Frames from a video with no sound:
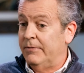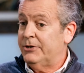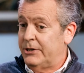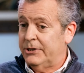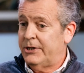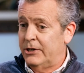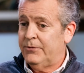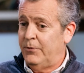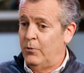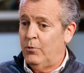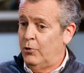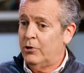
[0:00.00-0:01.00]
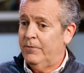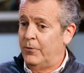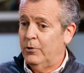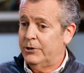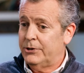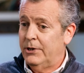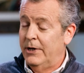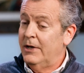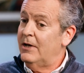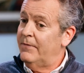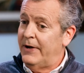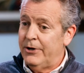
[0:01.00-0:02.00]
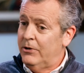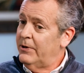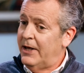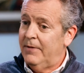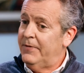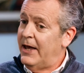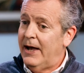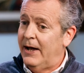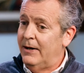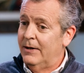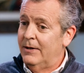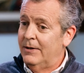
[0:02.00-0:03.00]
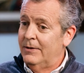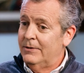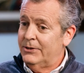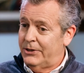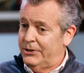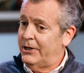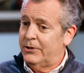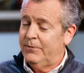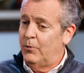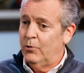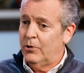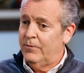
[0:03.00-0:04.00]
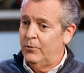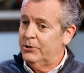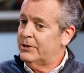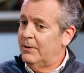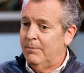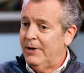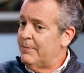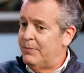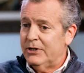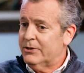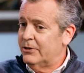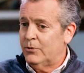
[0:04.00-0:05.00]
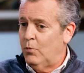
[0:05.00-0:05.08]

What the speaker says: a successful workforce. If I don't have that successful workforce, my business